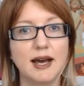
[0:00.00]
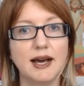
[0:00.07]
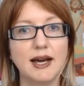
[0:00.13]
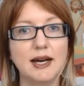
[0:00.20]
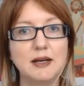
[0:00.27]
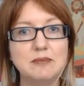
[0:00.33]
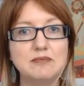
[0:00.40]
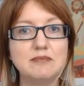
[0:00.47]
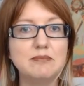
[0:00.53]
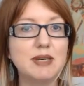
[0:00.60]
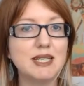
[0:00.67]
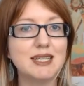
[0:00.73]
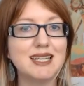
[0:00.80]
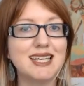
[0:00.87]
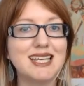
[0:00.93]

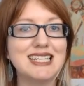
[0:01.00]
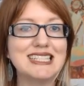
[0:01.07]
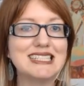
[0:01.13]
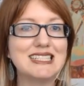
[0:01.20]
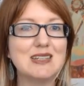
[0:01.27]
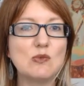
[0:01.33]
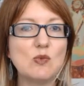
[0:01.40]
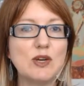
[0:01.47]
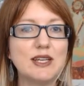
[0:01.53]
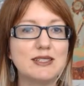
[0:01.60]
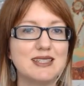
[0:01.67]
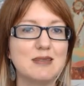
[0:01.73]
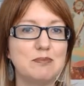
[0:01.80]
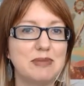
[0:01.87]
But in some ways,